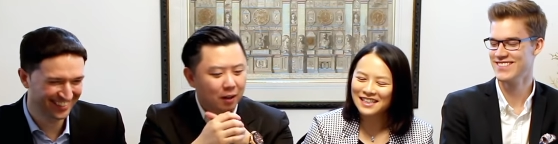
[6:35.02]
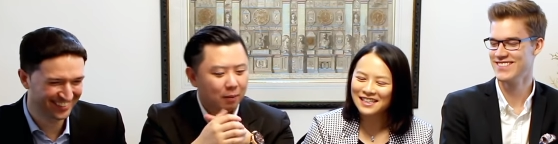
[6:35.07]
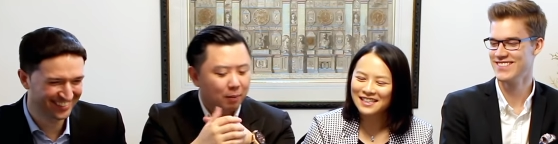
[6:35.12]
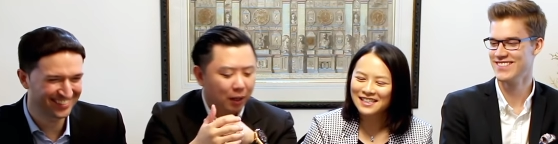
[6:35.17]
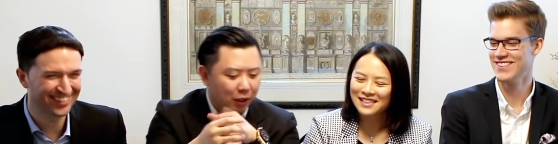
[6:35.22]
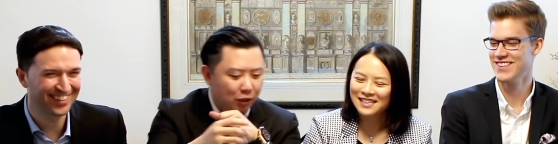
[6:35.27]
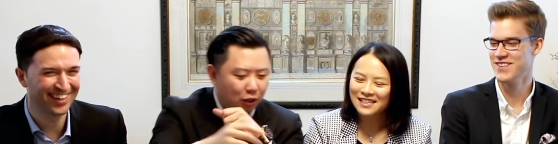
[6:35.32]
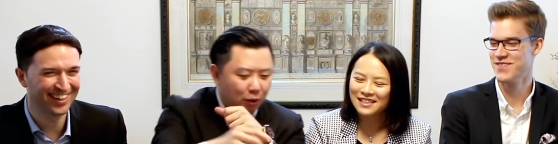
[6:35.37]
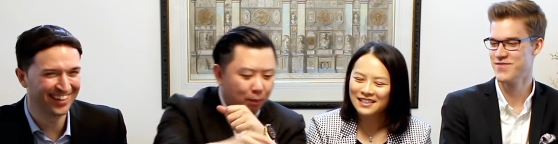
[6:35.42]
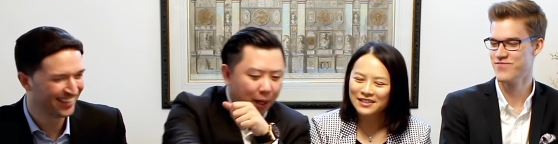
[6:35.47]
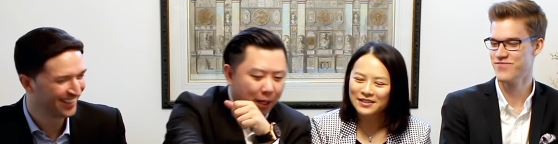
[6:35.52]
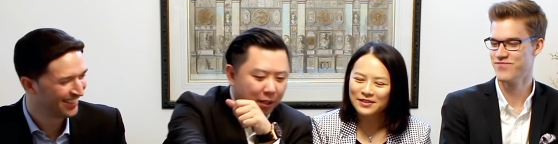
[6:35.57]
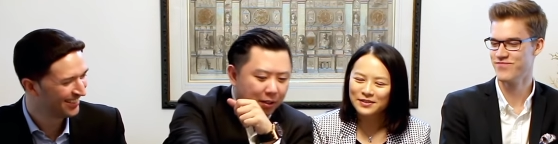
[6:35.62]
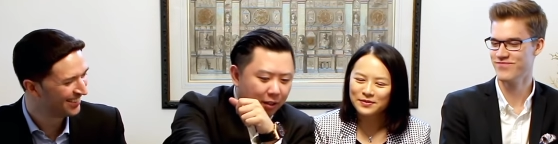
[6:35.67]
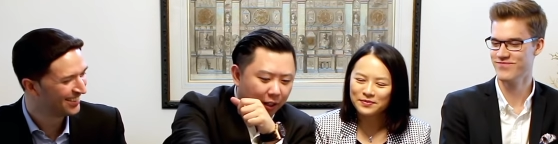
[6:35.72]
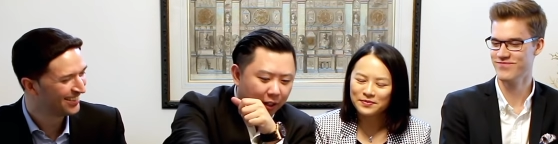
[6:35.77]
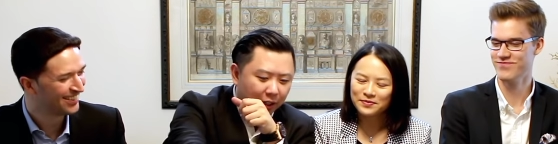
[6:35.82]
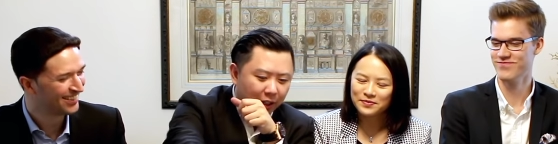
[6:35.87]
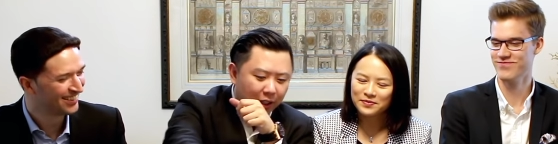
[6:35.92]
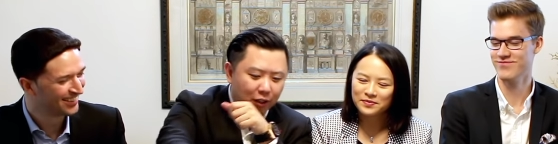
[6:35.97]
Speaker 1: Yes. But so
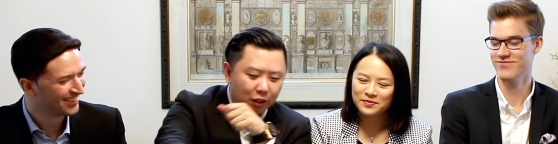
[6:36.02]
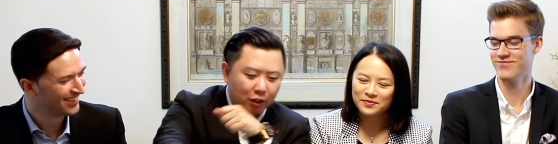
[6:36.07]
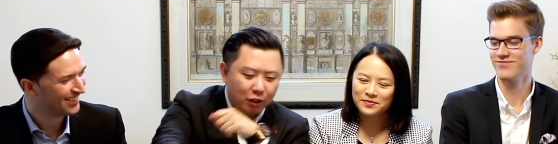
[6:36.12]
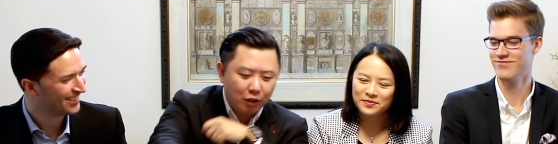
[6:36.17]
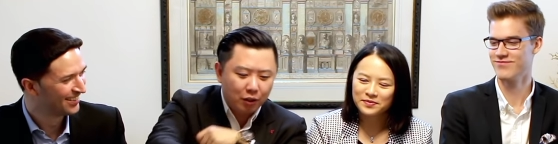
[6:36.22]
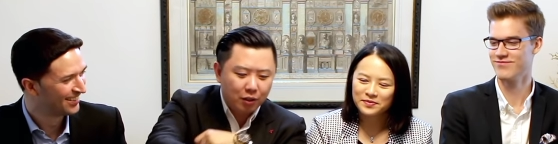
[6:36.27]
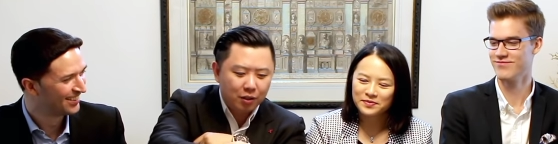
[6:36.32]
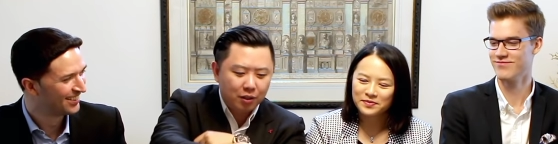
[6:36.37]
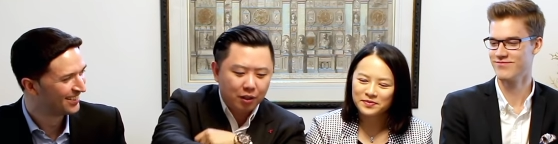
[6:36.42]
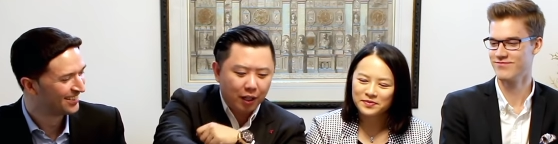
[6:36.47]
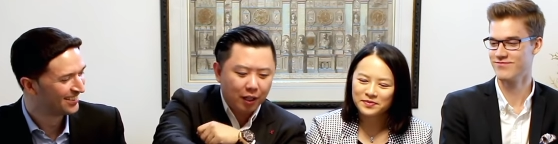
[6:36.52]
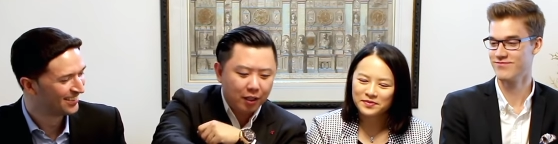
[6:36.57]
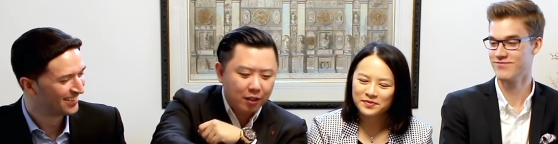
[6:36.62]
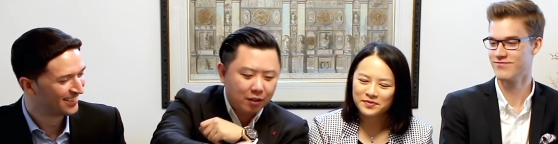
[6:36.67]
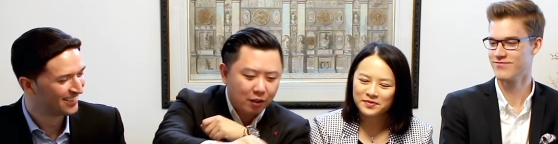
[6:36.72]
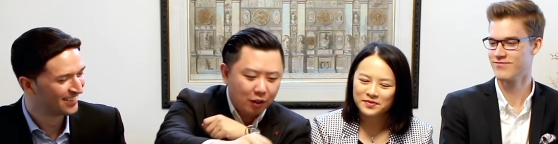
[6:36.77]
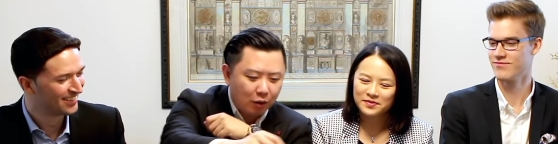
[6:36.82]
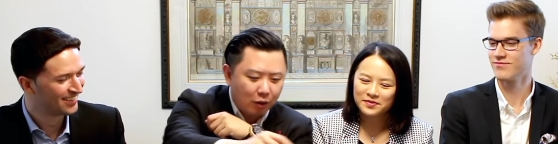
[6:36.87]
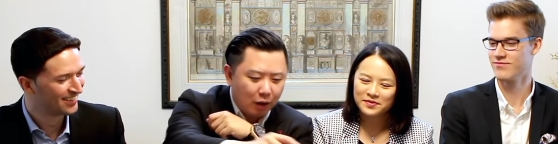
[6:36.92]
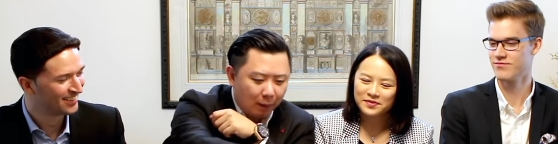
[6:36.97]
basically, you use
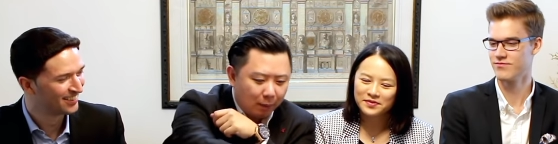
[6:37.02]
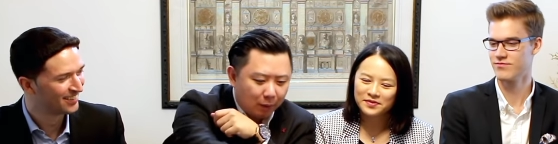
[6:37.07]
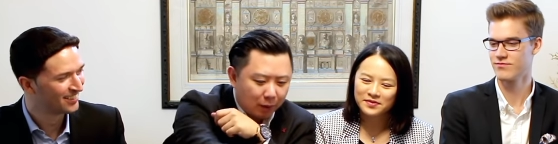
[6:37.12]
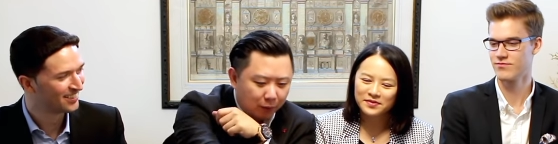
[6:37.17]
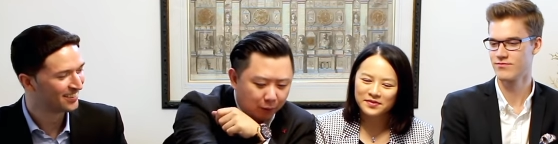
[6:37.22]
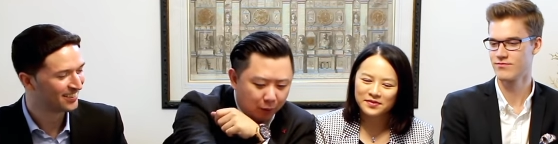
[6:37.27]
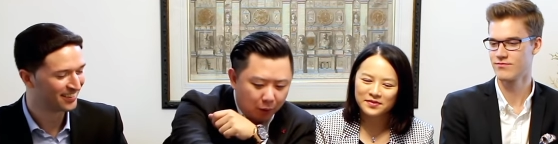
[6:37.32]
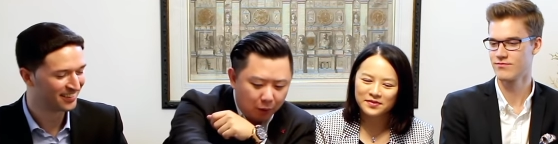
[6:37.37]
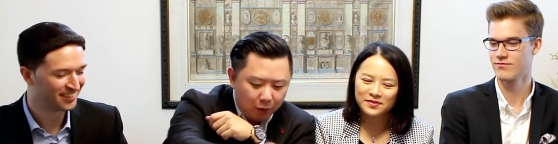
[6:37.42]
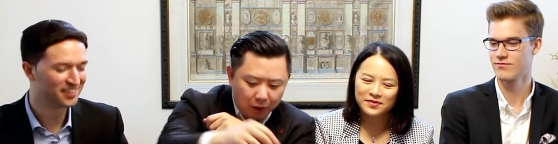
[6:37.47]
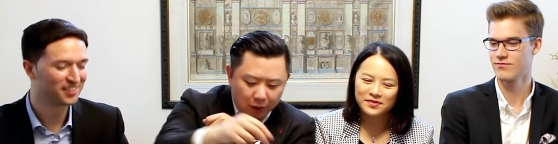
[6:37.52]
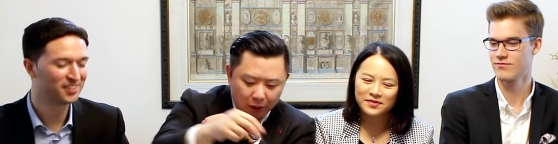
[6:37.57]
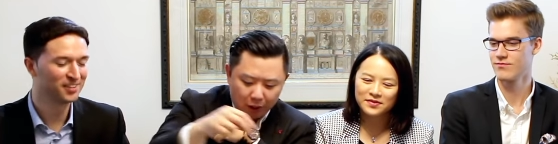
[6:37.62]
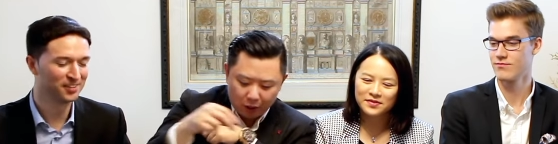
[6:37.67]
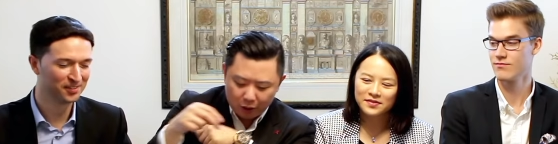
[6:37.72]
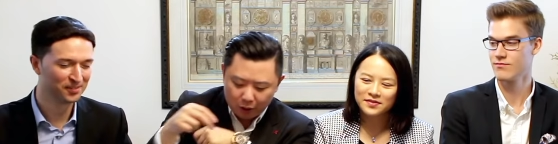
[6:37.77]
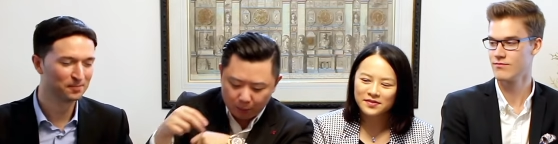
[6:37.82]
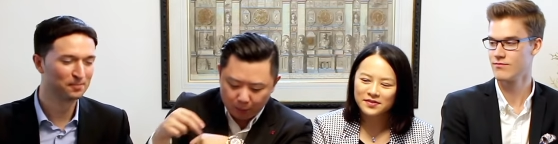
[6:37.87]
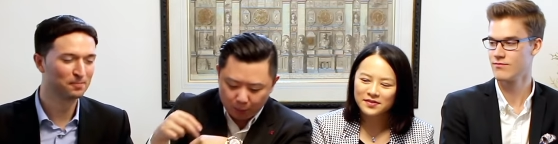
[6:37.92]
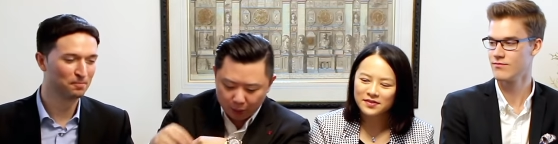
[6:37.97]
this, you grab the food,
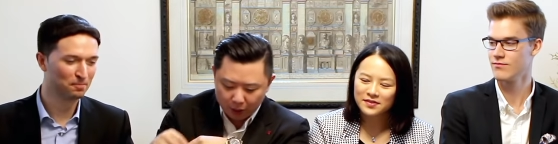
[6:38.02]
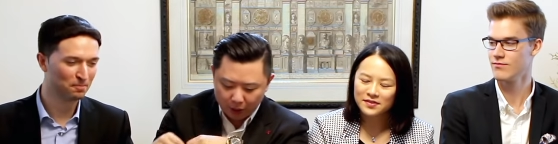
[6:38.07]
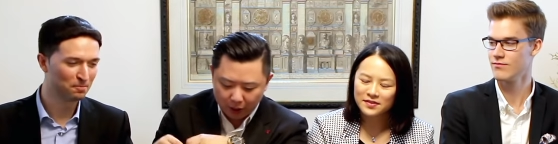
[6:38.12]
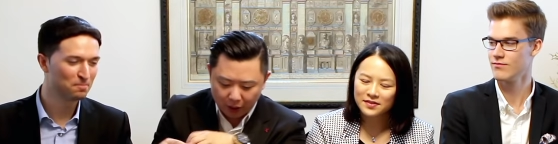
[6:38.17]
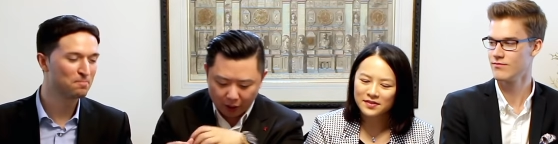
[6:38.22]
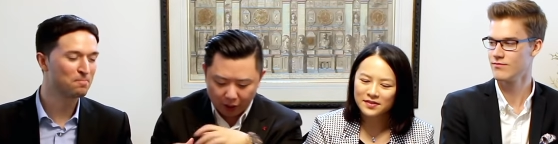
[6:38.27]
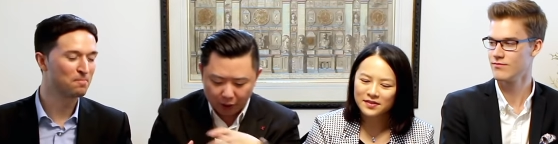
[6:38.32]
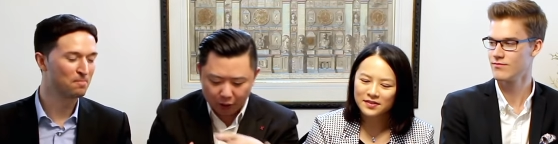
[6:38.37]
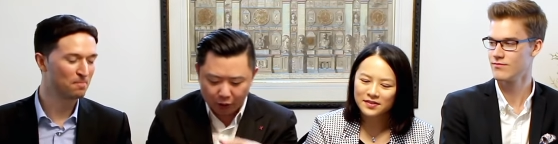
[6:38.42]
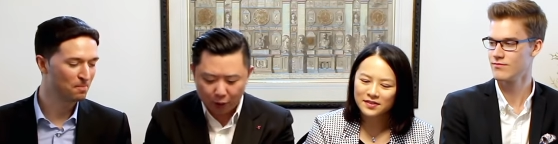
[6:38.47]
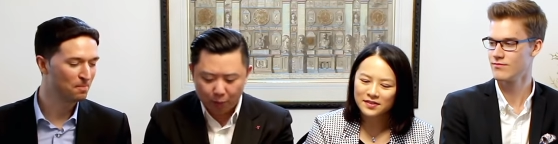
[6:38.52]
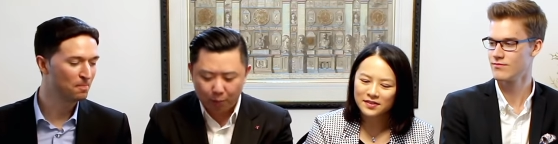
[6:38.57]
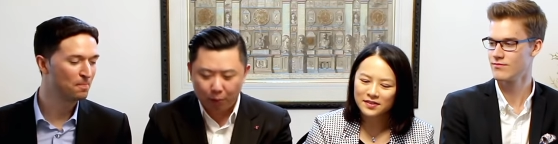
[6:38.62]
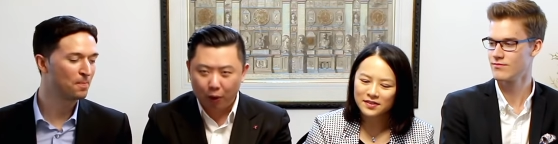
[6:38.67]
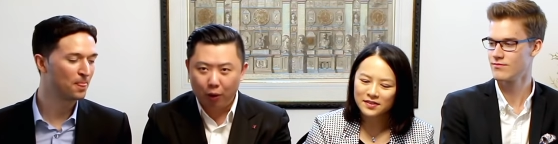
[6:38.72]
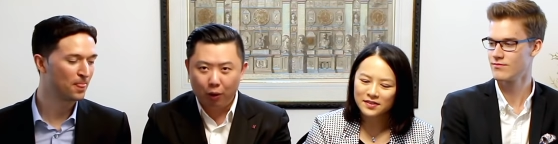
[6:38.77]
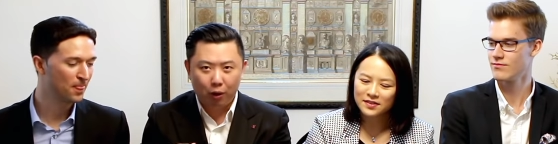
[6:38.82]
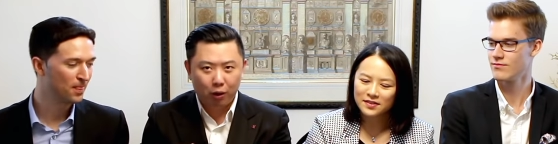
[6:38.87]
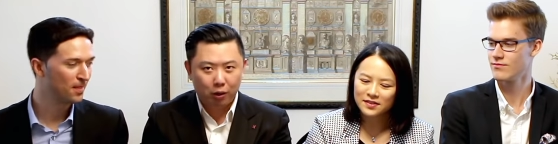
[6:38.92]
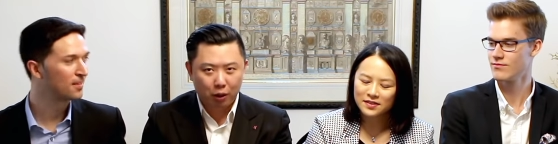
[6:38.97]
you put it on your
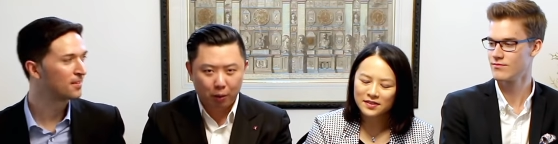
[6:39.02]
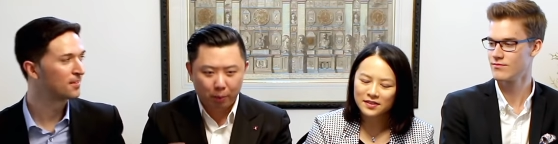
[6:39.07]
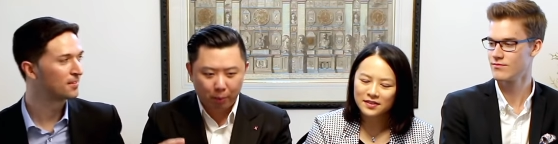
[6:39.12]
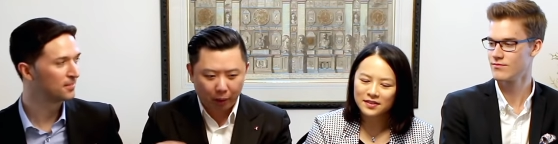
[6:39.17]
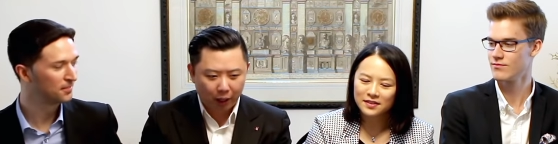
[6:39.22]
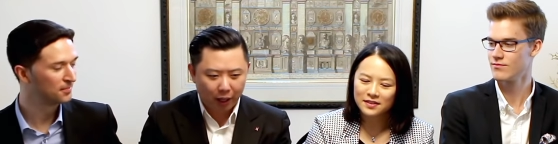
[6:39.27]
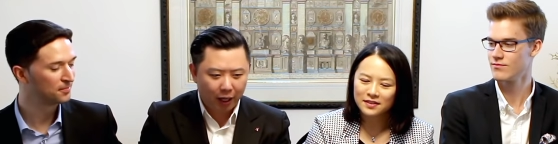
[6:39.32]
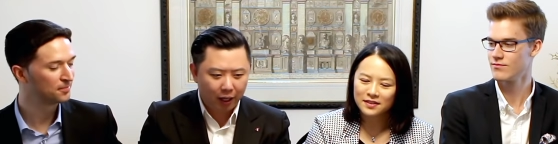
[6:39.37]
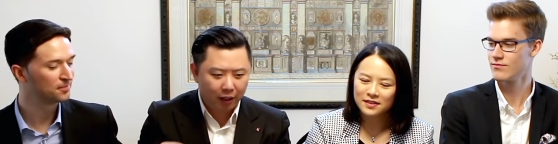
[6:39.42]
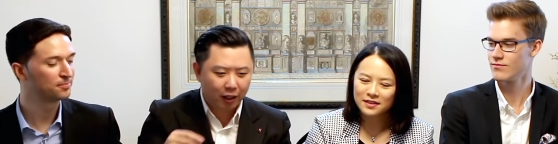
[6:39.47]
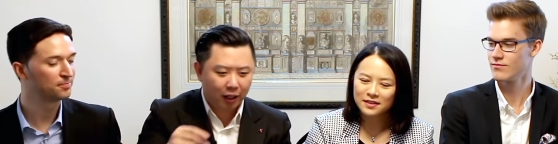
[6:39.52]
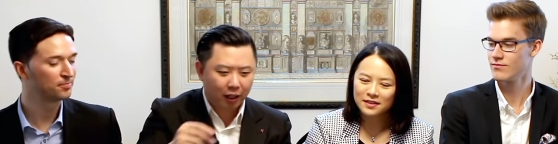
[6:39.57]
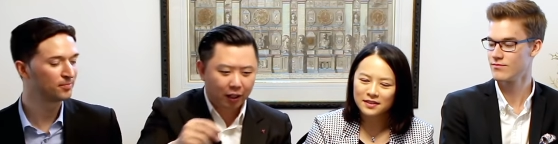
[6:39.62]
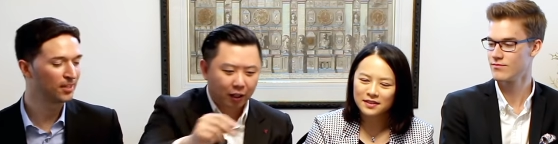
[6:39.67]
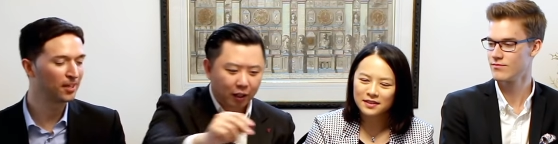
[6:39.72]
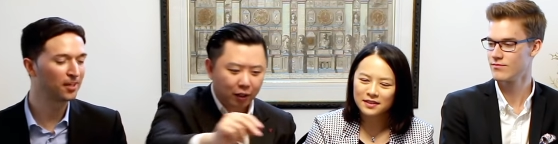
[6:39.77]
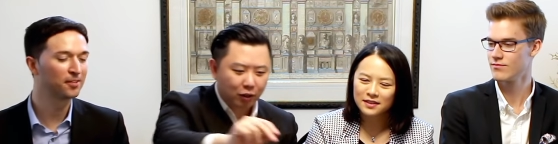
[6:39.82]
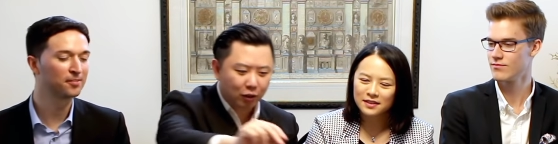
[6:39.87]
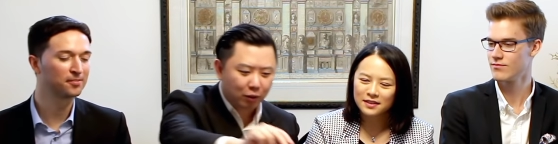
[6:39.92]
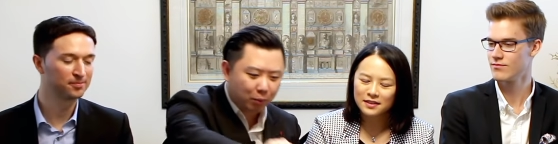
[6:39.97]
bowl, on your plate, and then yeah.